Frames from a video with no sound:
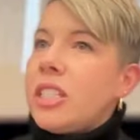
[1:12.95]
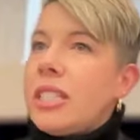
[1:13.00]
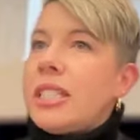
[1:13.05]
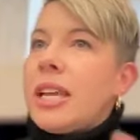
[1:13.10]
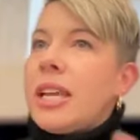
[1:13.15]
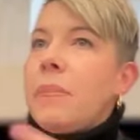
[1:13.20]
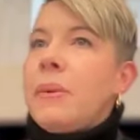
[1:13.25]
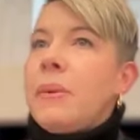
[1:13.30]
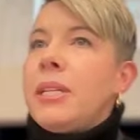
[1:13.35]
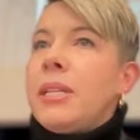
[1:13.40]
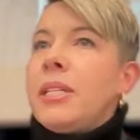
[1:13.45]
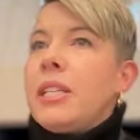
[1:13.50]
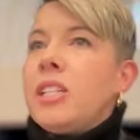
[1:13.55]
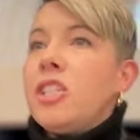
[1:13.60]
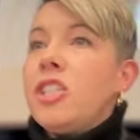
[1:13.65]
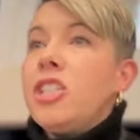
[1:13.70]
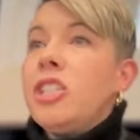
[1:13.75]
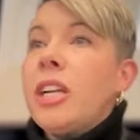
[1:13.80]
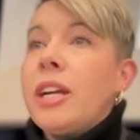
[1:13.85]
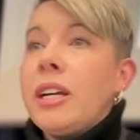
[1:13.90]
step into
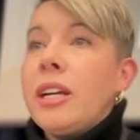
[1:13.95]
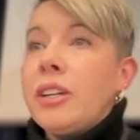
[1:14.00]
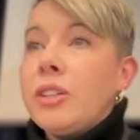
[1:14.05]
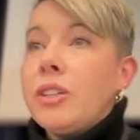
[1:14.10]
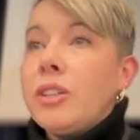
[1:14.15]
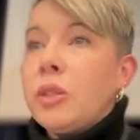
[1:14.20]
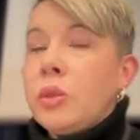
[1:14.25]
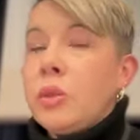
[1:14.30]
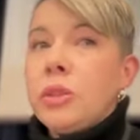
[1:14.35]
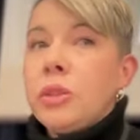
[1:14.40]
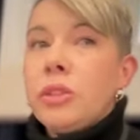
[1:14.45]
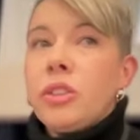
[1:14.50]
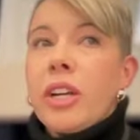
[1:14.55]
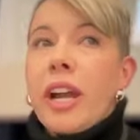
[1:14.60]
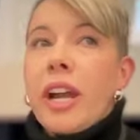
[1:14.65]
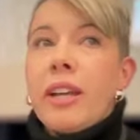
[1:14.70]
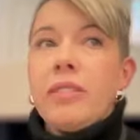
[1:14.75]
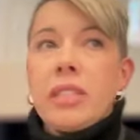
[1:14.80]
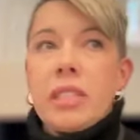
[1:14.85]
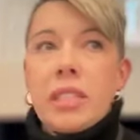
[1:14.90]
shared Google
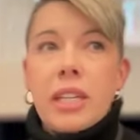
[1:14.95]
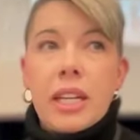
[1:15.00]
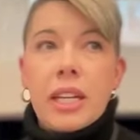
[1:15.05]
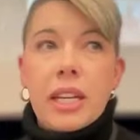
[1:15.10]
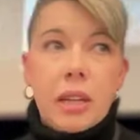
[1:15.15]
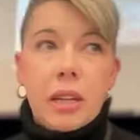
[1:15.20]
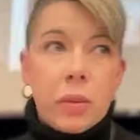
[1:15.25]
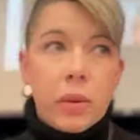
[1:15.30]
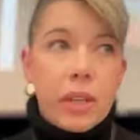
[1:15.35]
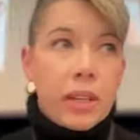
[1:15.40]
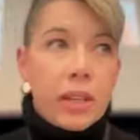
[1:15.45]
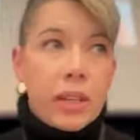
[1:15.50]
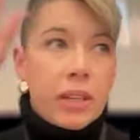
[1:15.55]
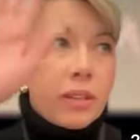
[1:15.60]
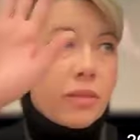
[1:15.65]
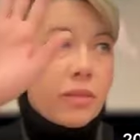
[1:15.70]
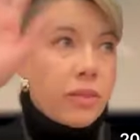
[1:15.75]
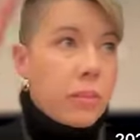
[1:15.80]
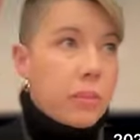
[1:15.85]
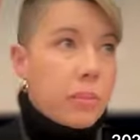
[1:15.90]
Drives. Anyone
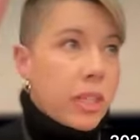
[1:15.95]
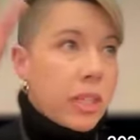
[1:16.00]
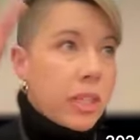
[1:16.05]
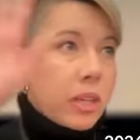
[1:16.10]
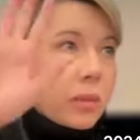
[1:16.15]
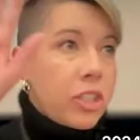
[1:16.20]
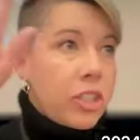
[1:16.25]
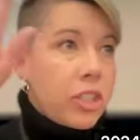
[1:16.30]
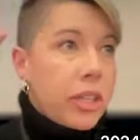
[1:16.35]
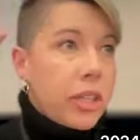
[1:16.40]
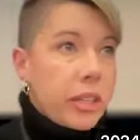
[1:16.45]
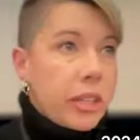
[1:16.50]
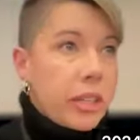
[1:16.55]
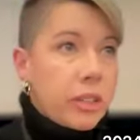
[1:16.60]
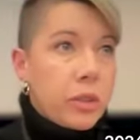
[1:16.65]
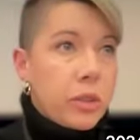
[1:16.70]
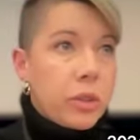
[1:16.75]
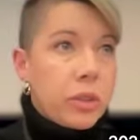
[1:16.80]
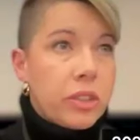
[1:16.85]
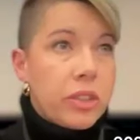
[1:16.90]
familiar with shared
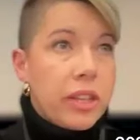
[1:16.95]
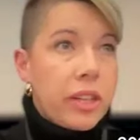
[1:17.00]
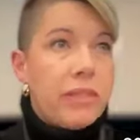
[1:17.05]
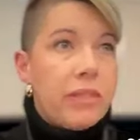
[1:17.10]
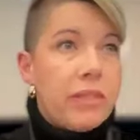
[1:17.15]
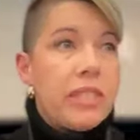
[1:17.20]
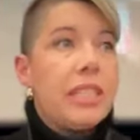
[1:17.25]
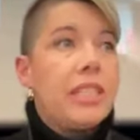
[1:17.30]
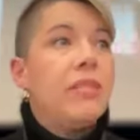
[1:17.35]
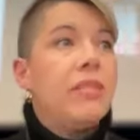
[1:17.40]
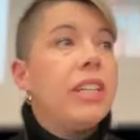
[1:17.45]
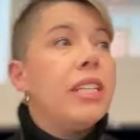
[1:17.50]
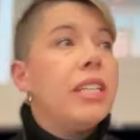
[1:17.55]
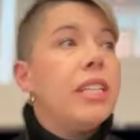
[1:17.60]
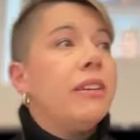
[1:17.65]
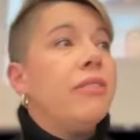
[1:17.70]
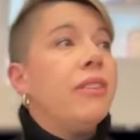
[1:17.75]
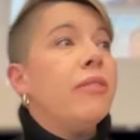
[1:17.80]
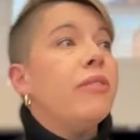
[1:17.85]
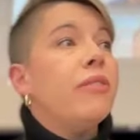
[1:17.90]
Google Drives? It's very
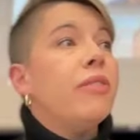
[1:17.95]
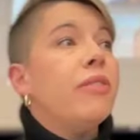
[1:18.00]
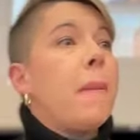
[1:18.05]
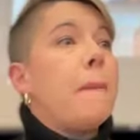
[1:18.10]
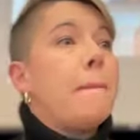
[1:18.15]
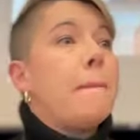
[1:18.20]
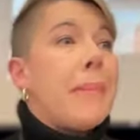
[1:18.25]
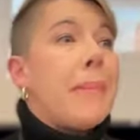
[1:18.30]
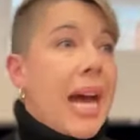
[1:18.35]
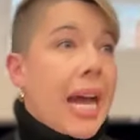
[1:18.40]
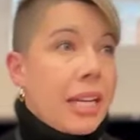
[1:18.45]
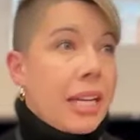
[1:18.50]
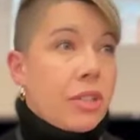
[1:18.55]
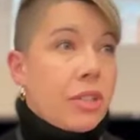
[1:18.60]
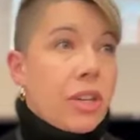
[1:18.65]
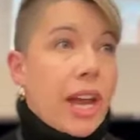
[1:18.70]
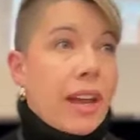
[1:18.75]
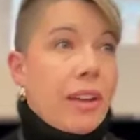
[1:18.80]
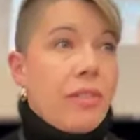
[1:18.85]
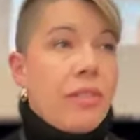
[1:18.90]
different from my
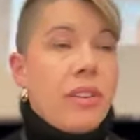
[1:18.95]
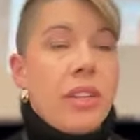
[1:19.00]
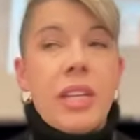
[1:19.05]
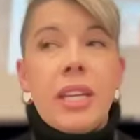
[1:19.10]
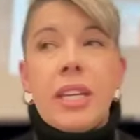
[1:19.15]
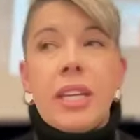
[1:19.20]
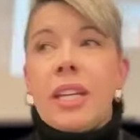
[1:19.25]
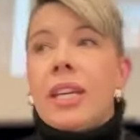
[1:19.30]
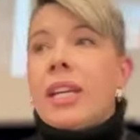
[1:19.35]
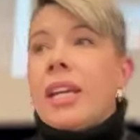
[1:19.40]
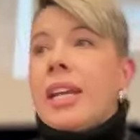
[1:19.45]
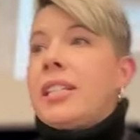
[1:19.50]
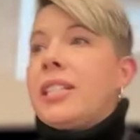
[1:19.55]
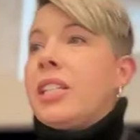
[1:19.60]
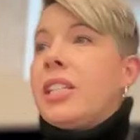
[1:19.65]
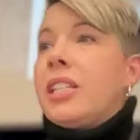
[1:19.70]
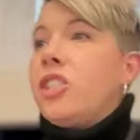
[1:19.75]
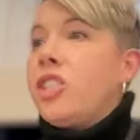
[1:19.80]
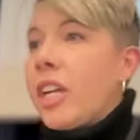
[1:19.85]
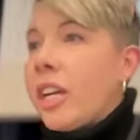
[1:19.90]
drive.
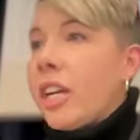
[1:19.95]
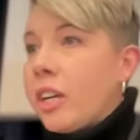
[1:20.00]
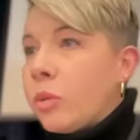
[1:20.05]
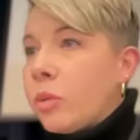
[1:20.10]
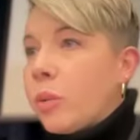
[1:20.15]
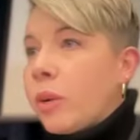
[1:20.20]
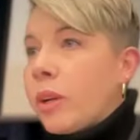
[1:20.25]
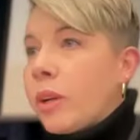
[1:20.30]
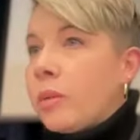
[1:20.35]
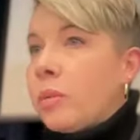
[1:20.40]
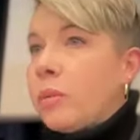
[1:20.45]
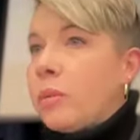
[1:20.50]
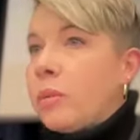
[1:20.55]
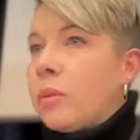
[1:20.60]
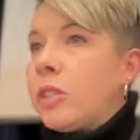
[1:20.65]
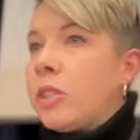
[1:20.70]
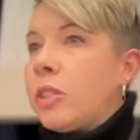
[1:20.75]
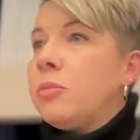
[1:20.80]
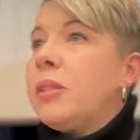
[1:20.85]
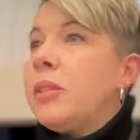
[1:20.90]
It's a shared one,
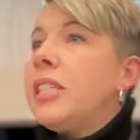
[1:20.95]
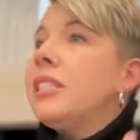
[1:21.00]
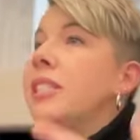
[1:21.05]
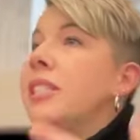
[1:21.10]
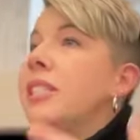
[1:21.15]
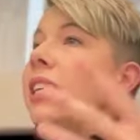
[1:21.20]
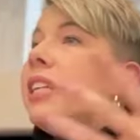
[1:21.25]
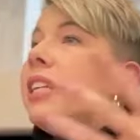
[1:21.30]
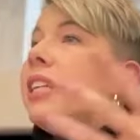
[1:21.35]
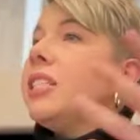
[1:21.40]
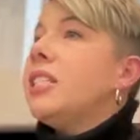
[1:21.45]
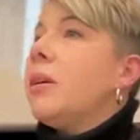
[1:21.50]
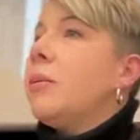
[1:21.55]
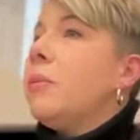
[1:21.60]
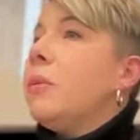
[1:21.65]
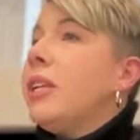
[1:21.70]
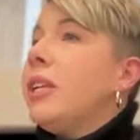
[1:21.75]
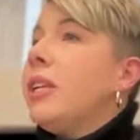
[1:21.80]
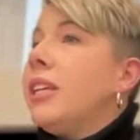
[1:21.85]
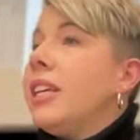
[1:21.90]
which means that
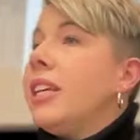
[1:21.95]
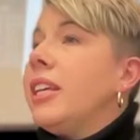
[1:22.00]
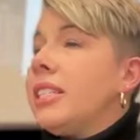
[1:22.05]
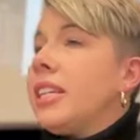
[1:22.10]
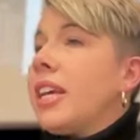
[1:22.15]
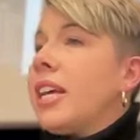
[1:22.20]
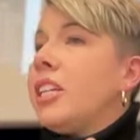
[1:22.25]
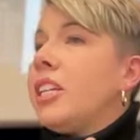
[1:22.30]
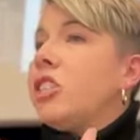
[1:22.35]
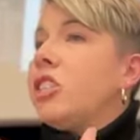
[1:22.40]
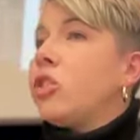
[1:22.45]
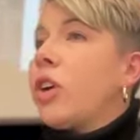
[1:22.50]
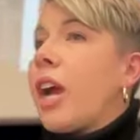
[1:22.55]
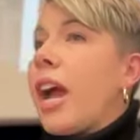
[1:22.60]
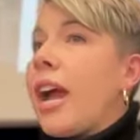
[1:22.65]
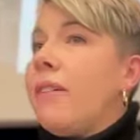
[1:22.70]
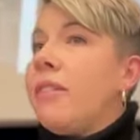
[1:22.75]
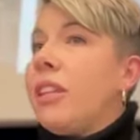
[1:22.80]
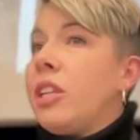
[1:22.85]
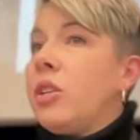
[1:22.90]
it's a
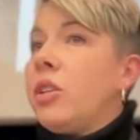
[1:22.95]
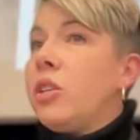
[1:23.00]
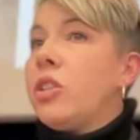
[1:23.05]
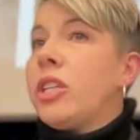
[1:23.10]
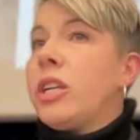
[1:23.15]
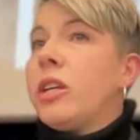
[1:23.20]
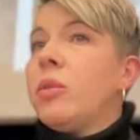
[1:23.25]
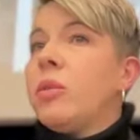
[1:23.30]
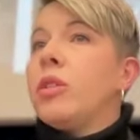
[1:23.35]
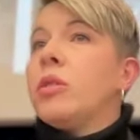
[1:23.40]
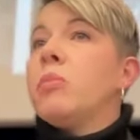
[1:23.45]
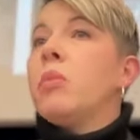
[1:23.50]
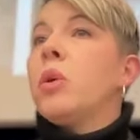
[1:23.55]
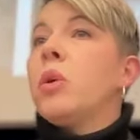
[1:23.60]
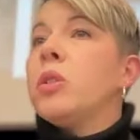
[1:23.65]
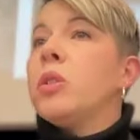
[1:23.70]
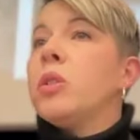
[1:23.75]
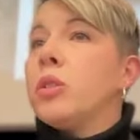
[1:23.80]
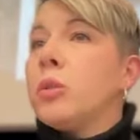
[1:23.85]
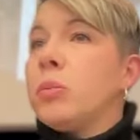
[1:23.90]
drive that you share with
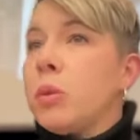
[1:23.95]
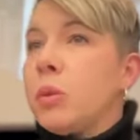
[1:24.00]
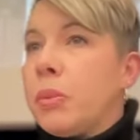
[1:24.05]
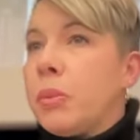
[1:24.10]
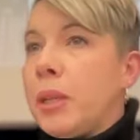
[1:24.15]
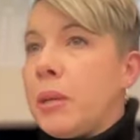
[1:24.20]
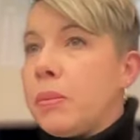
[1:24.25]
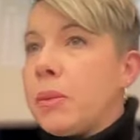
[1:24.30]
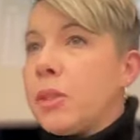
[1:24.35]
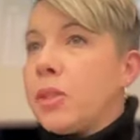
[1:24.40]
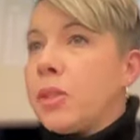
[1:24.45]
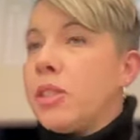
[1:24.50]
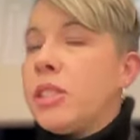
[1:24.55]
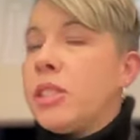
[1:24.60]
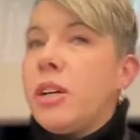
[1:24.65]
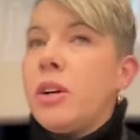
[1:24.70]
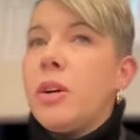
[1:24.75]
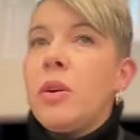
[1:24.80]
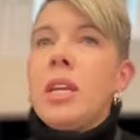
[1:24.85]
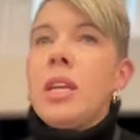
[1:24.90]
multiple people.
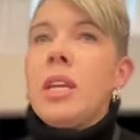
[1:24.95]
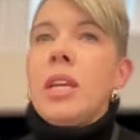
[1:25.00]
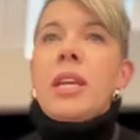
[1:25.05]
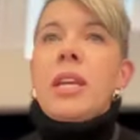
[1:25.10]
So,